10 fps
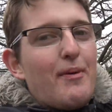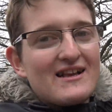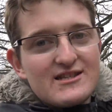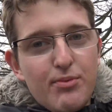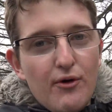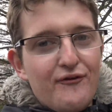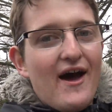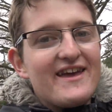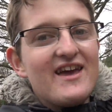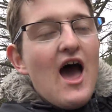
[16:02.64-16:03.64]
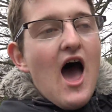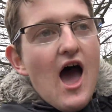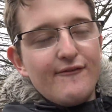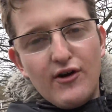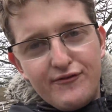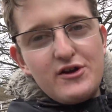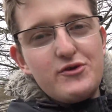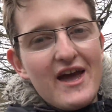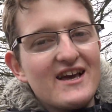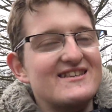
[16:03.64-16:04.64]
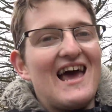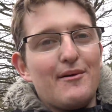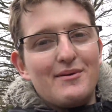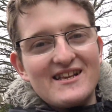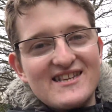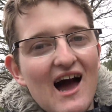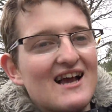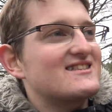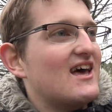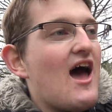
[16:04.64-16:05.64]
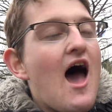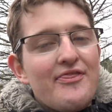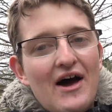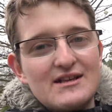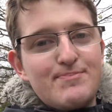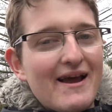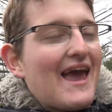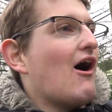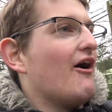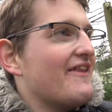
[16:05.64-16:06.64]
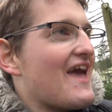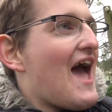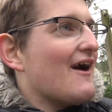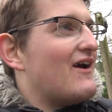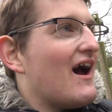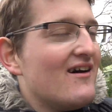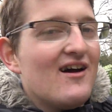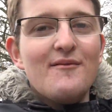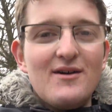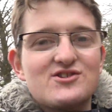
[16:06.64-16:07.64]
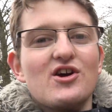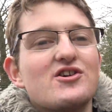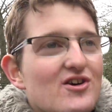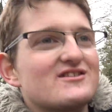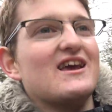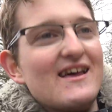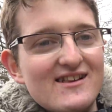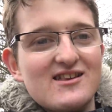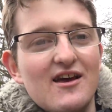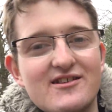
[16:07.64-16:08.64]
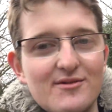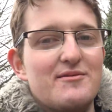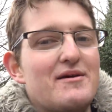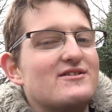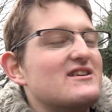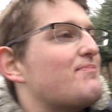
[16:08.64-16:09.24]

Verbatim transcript: and Pasta Buffet for a few years now, but it's nice that that's back out on the area. But it's good to hear that some of the music's